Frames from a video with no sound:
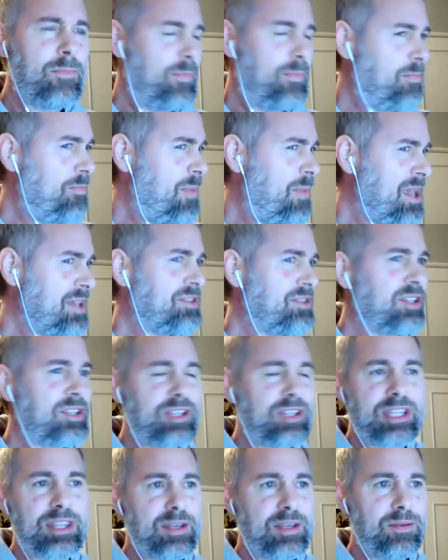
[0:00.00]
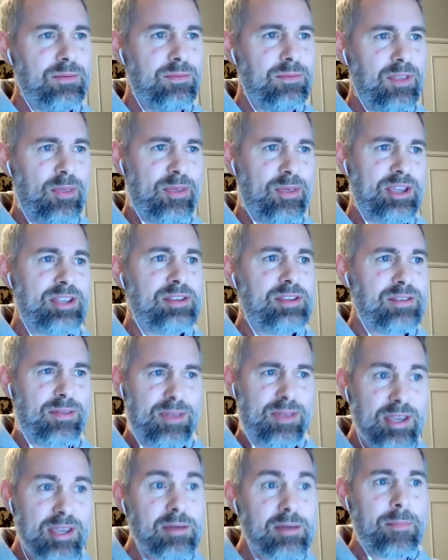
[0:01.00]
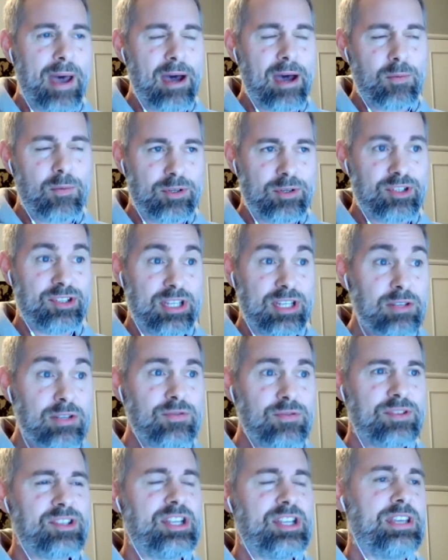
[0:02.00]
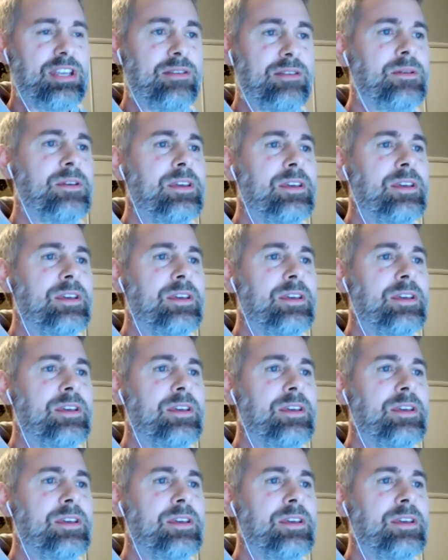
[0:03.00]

basically, the, the thing to think about, which is interesting,